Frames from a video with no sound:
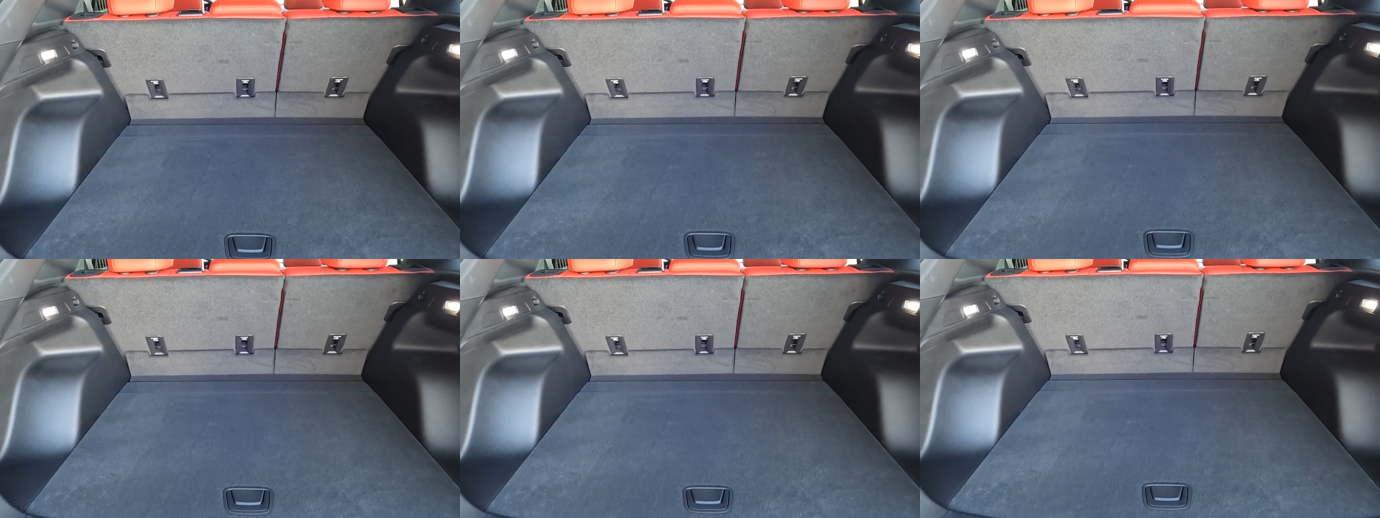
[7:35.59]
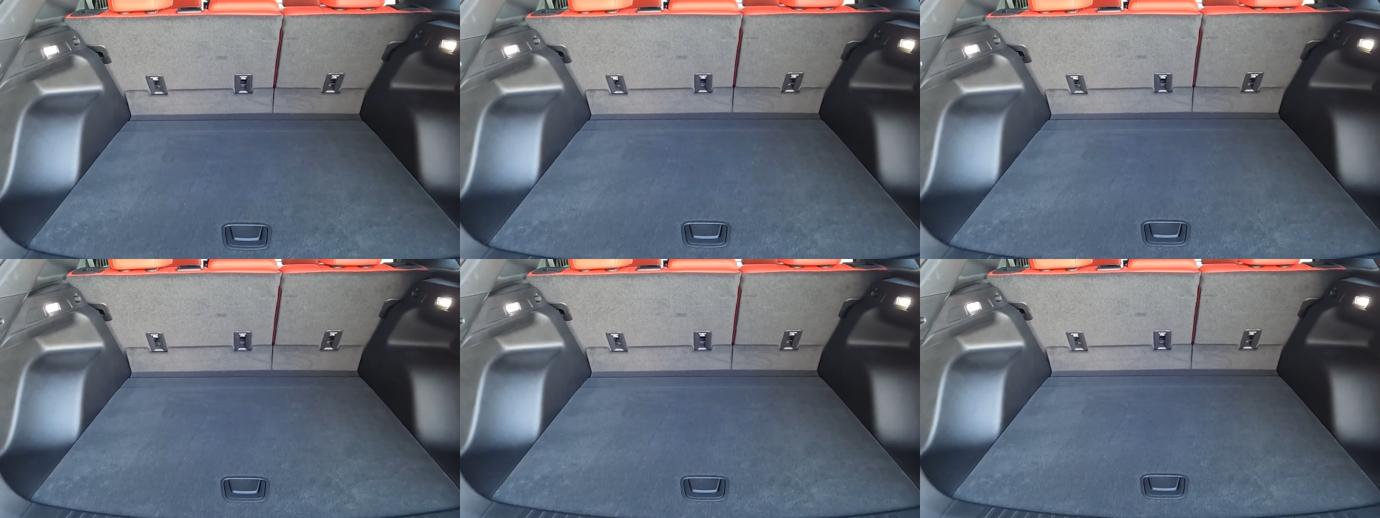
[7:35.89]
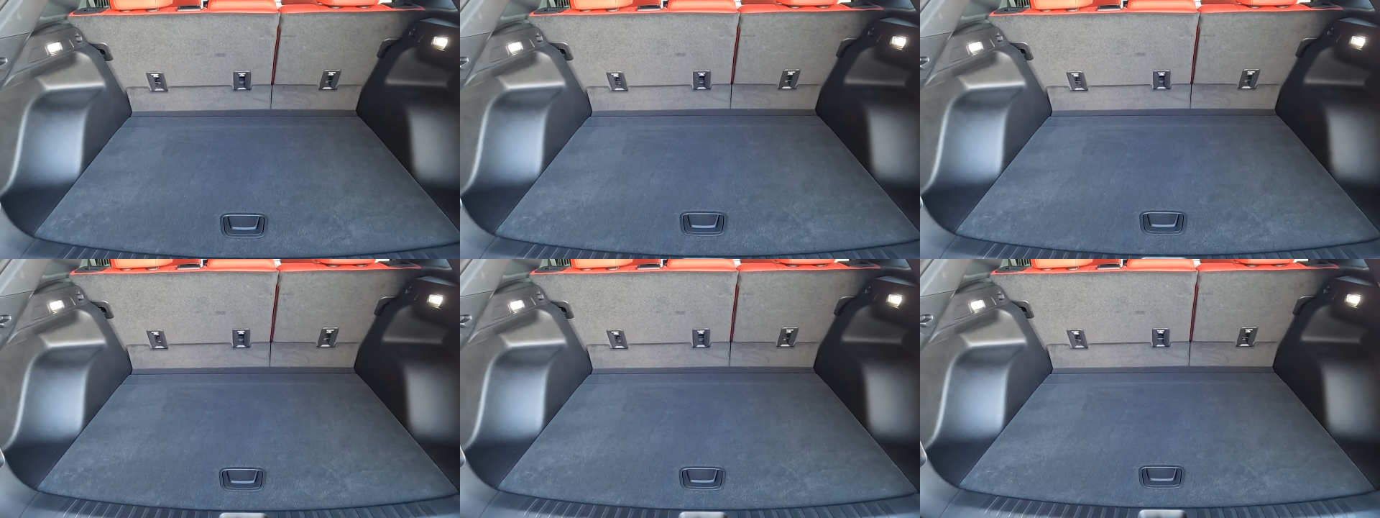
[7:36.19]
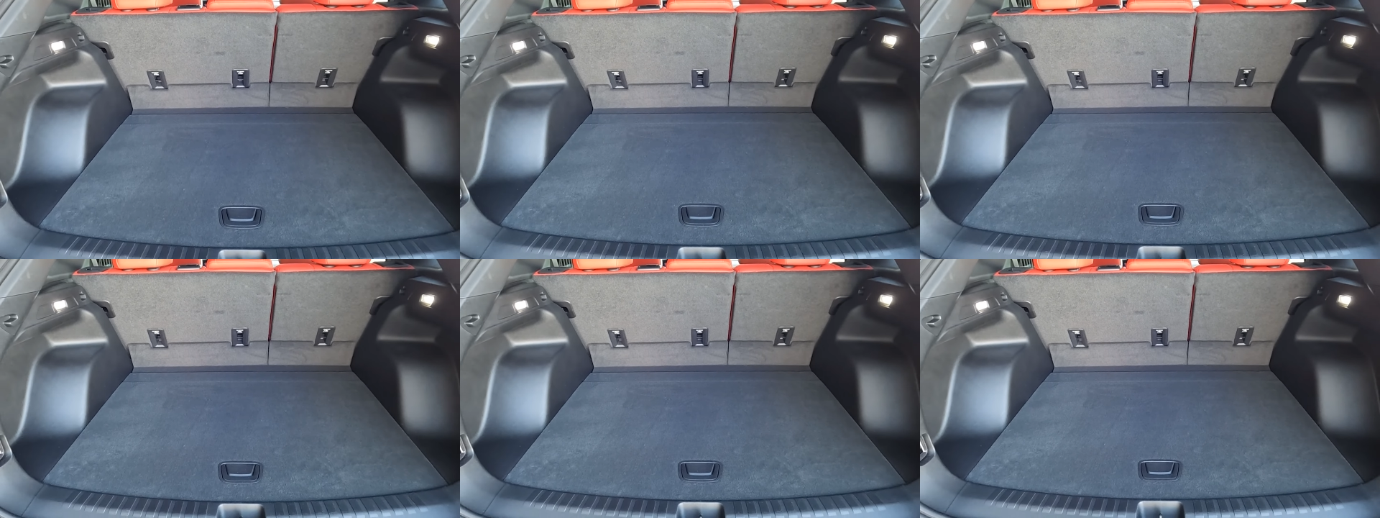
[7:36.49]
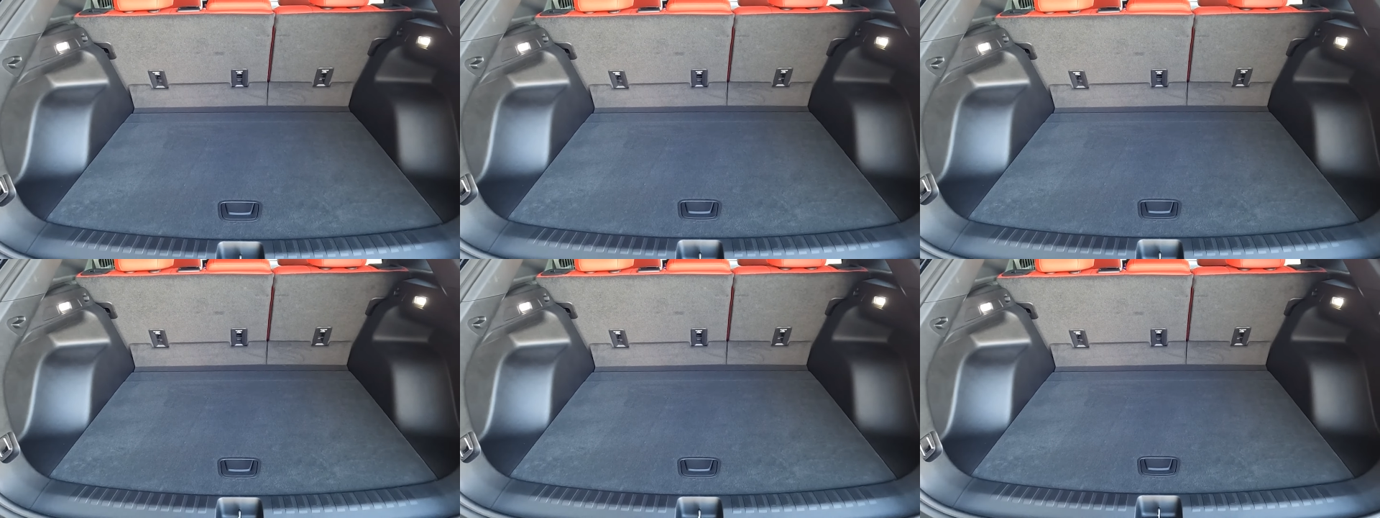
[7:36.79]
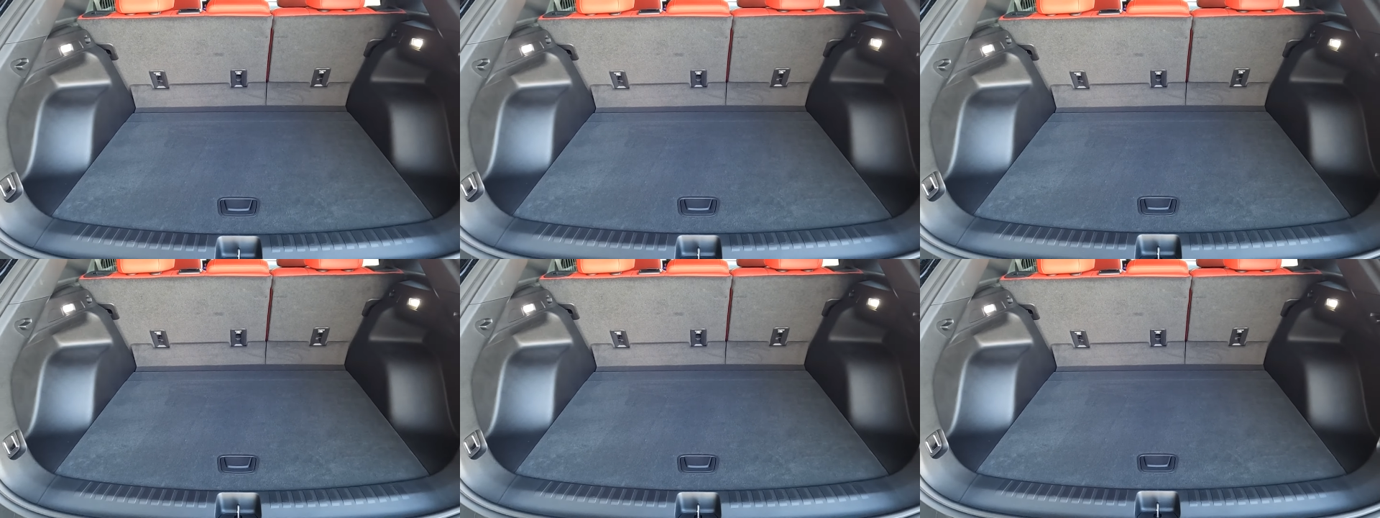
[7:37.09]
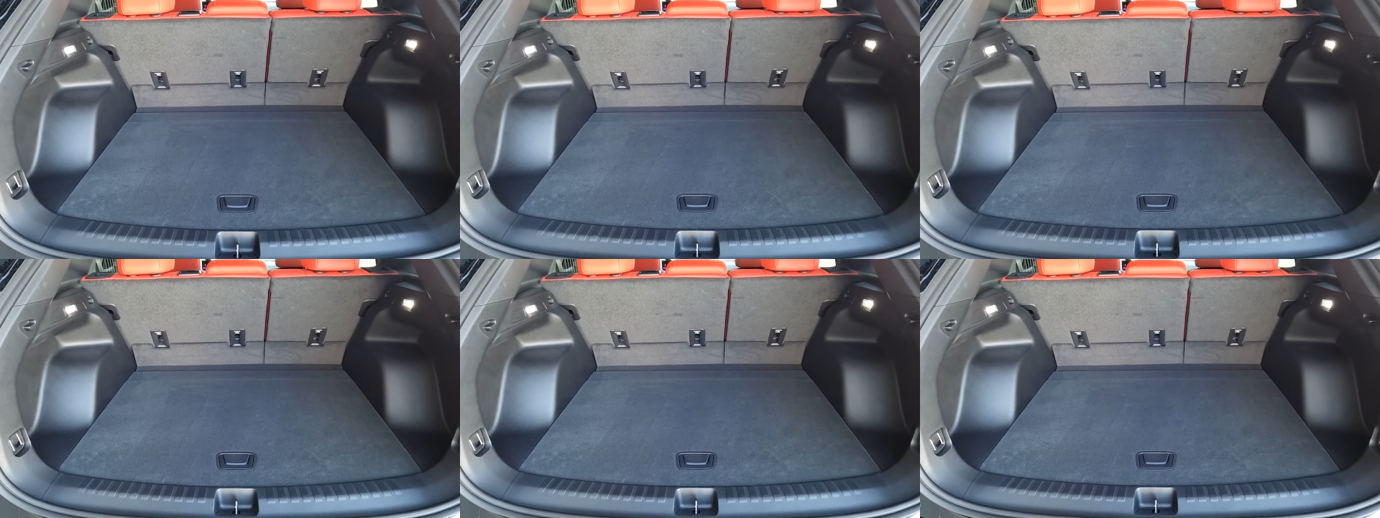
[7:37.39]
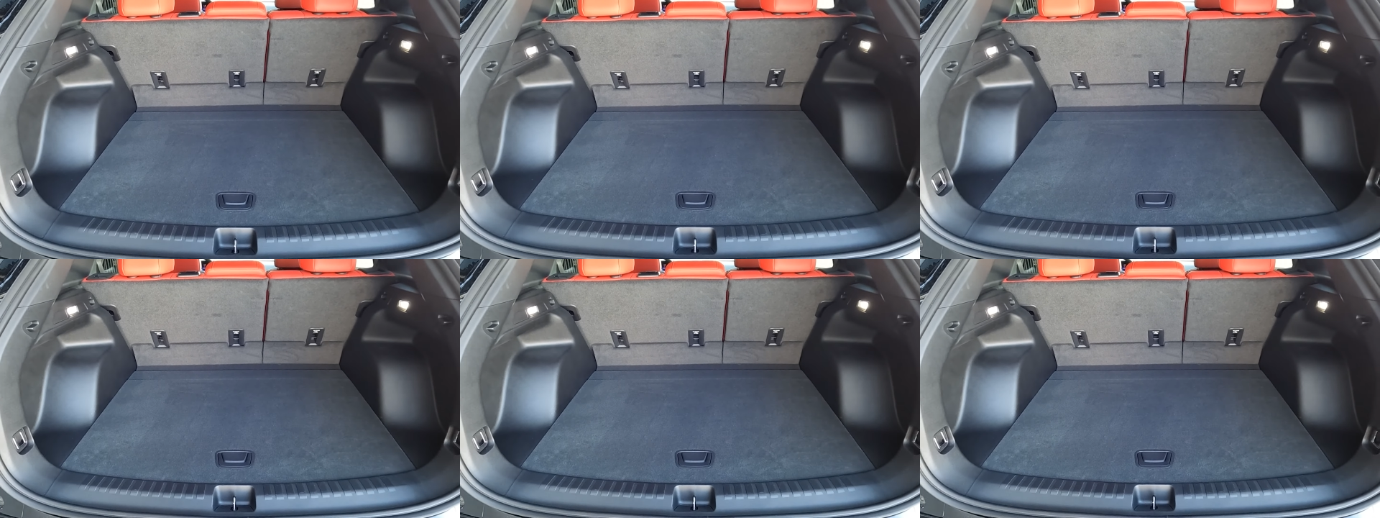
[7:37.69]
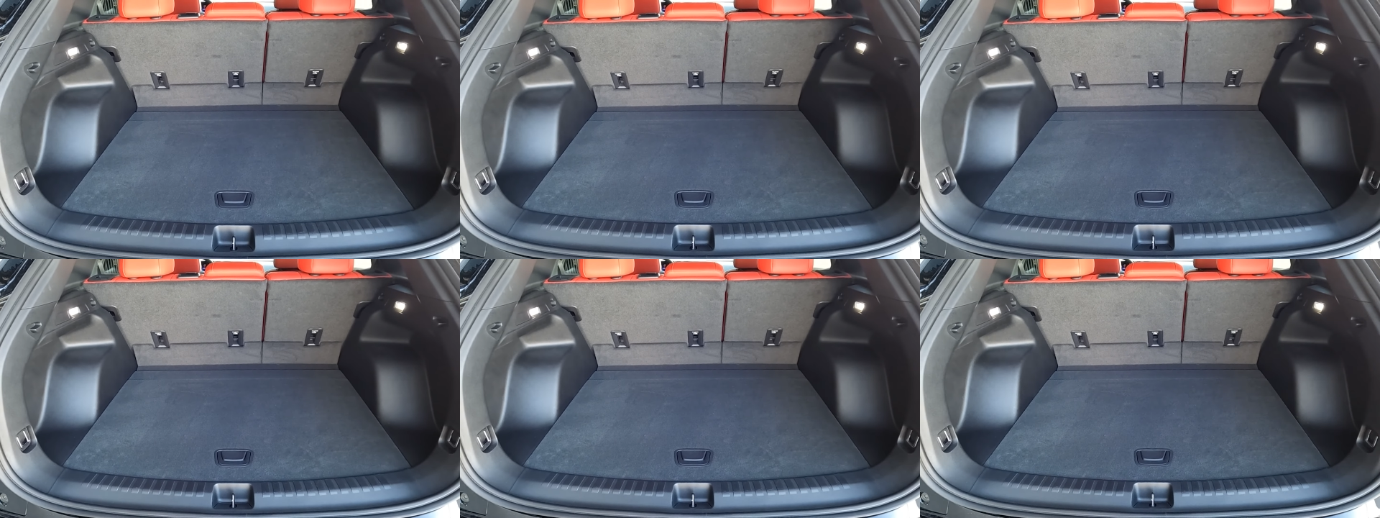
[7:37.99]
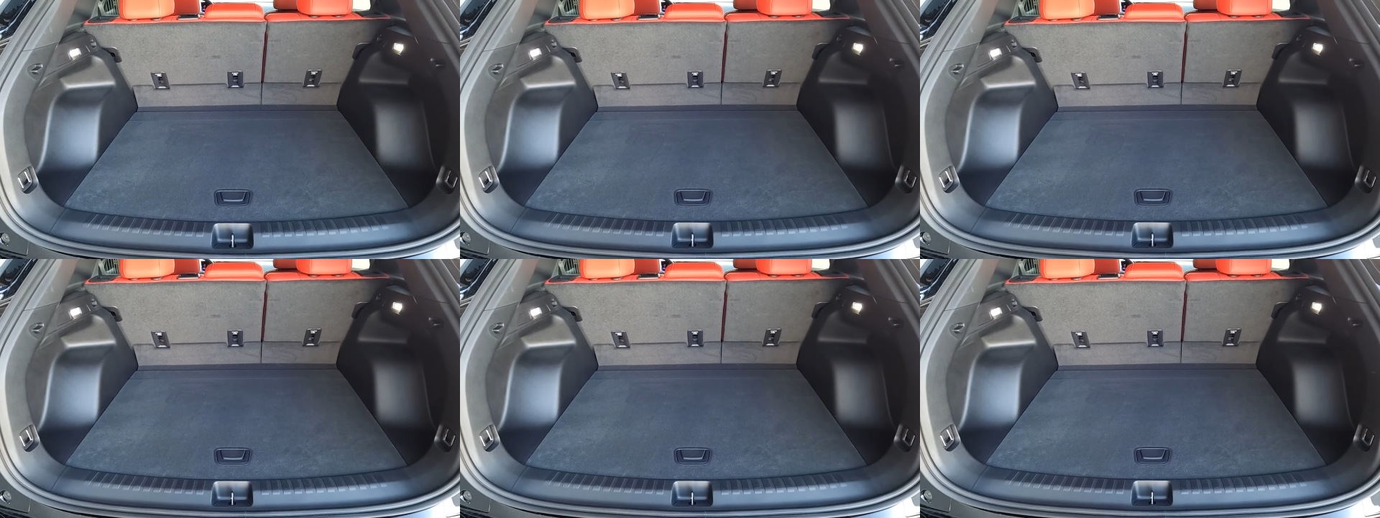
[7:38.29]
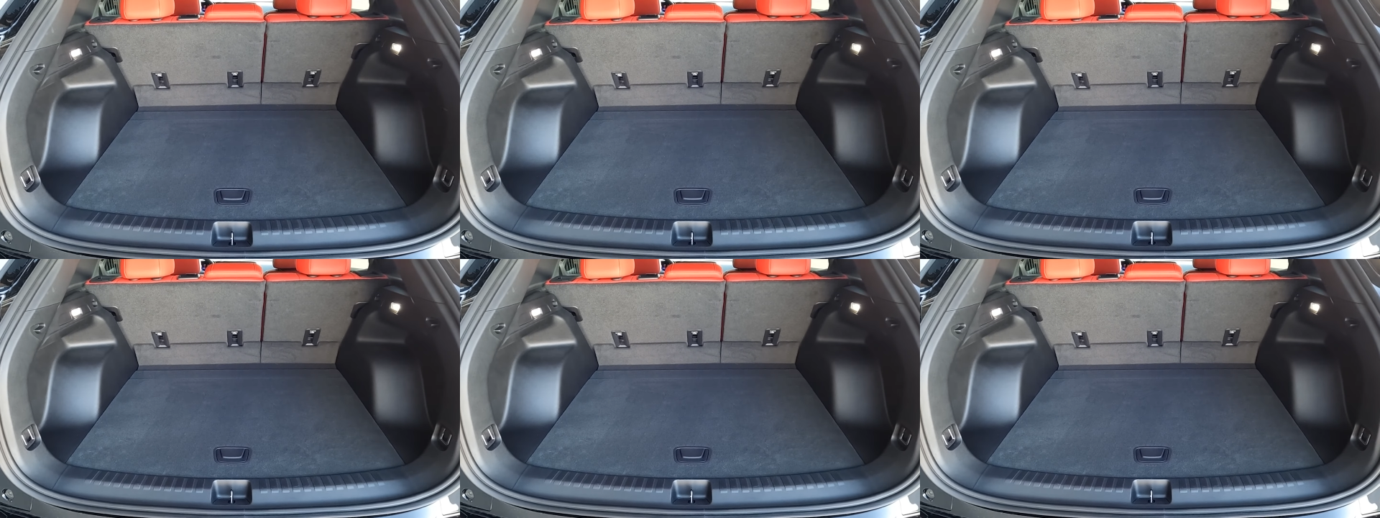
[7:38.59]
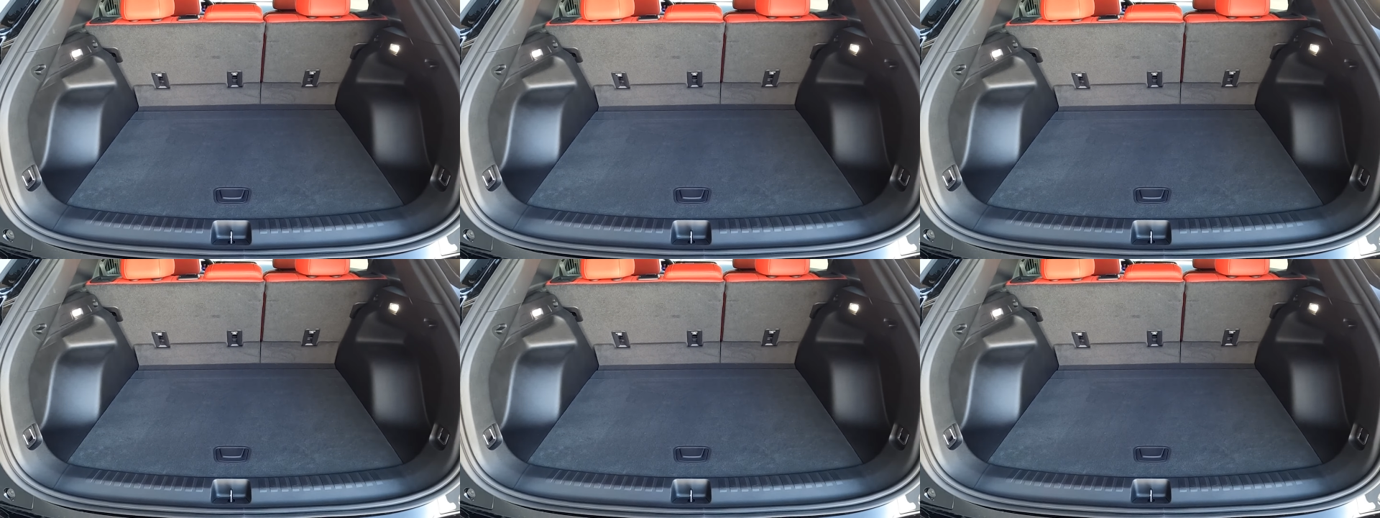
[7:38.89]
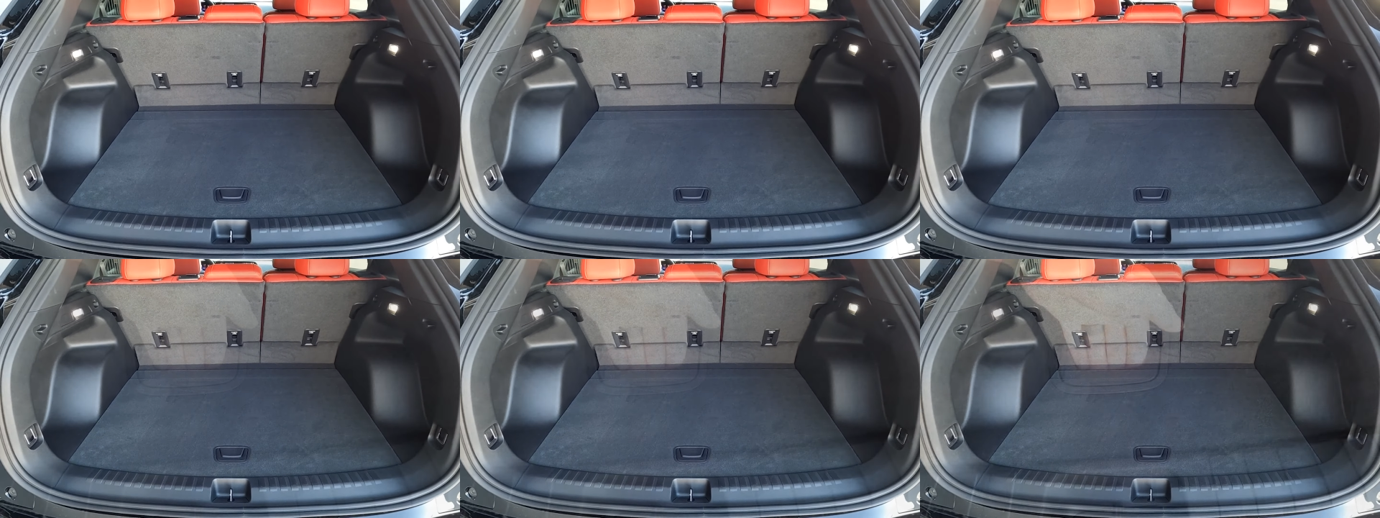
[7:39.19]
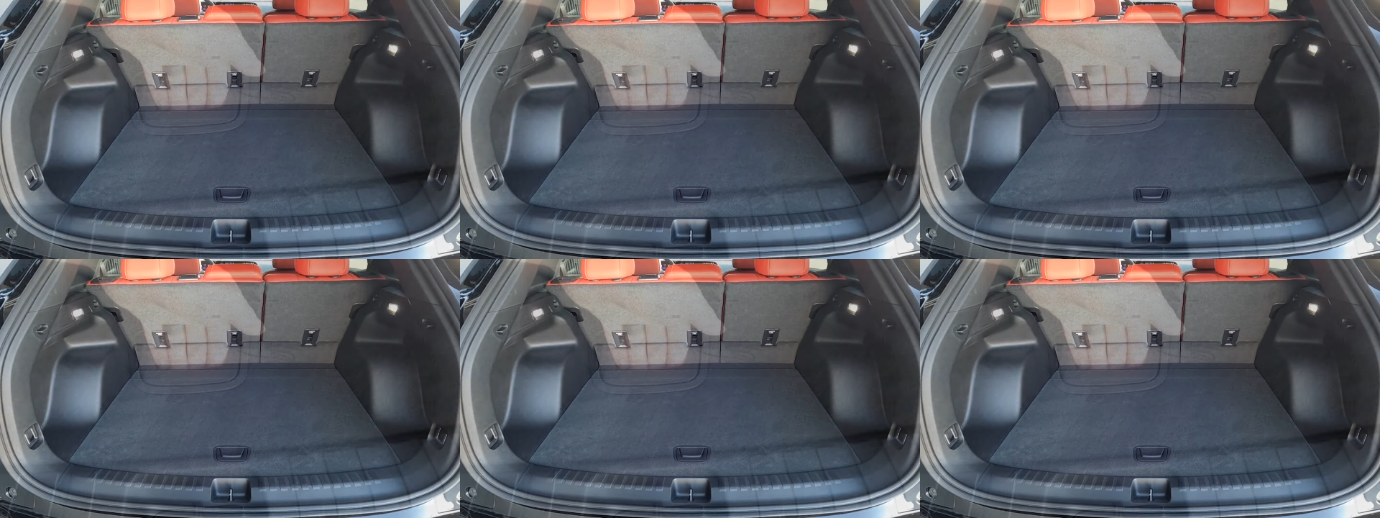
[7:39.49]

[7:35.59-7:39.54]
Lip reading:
(no speaker visible)